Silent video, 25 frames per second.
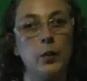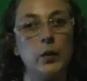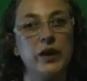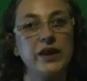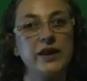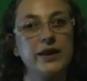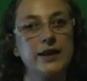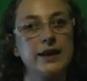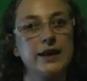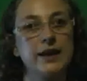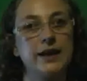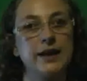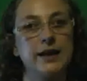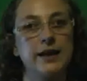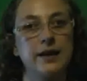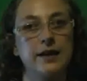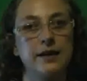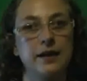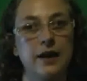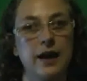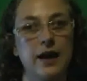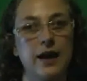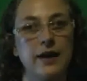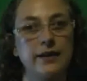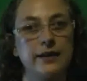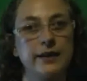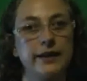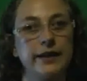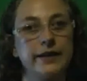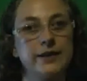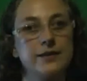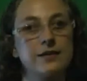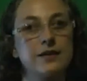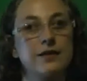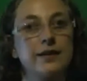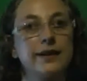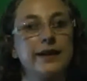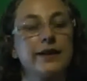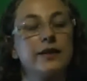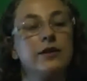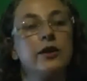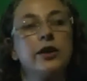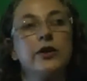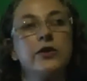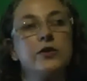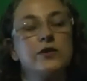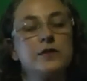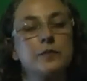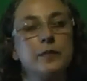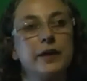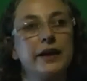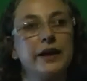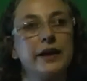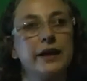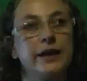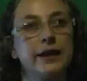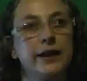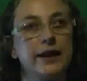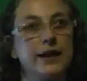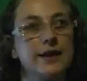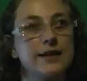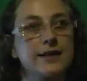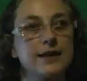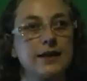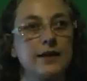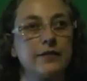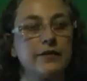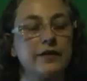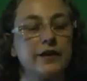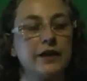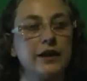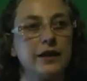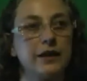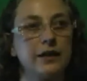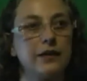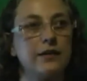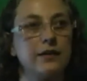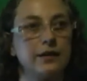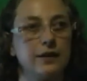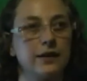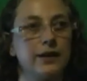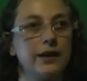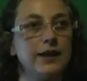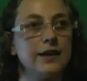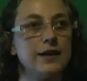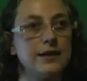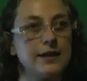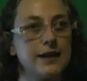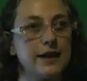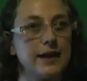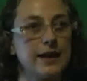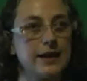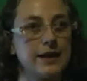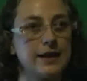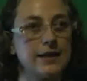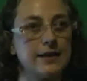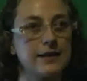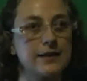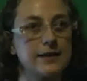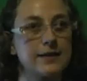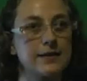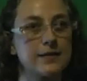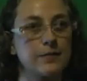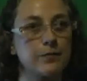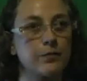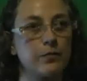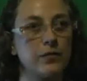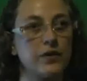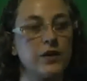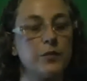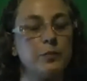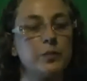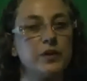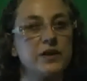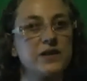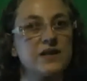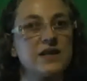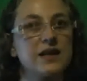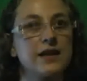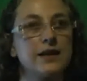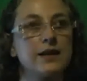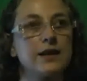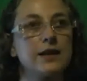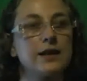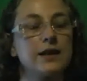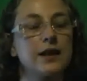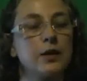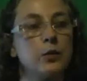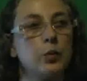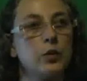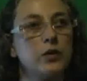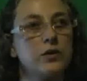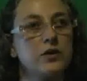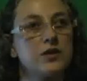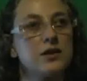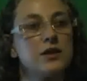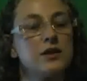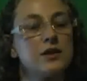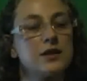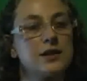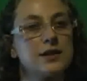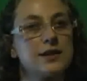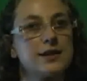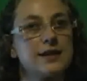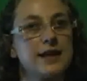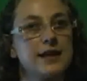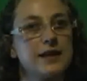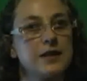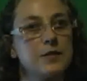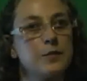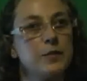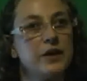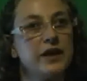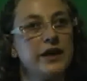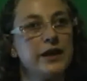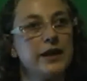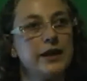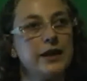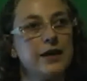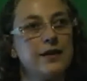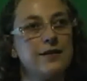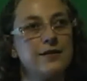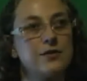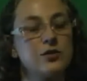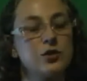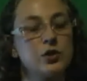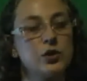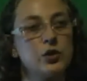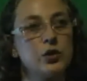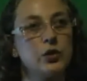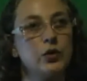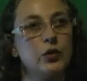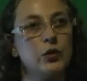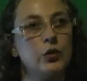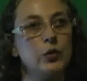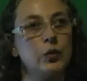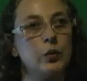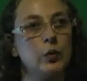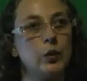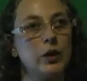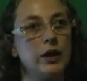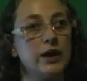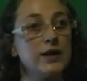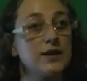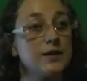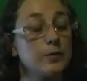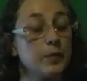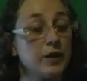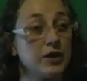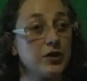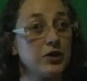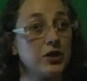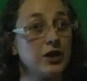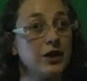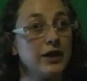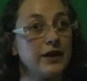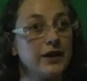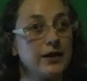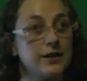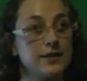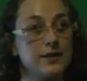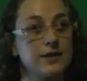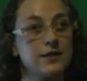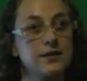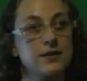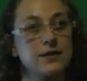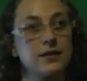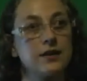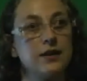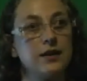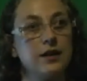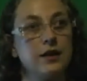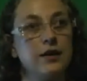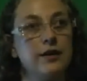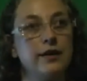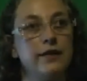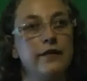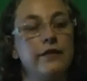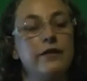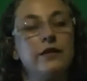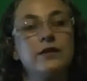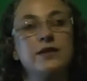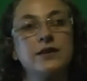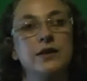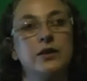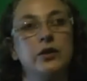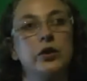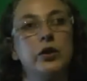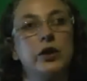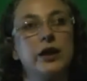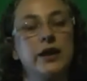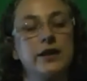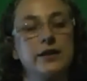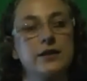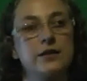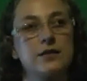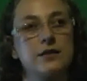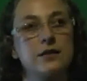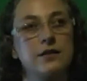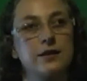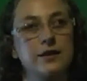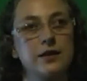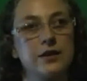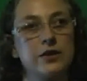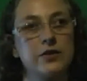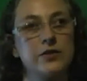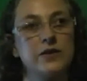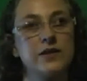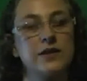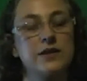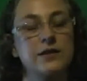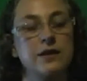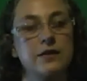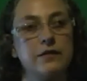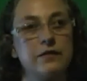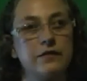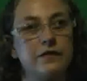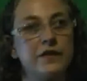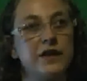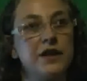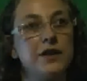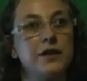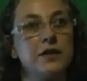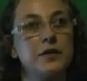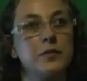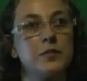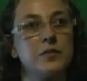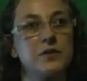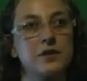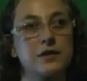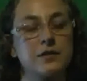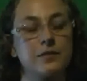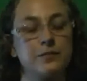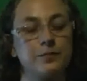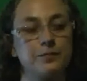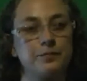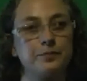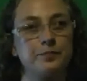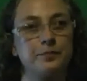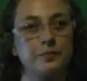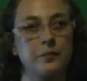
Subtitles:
I went there and they diagnosed me as having EDS, but said that they wanted to send me to a specialist to get the diagnosis confirmed.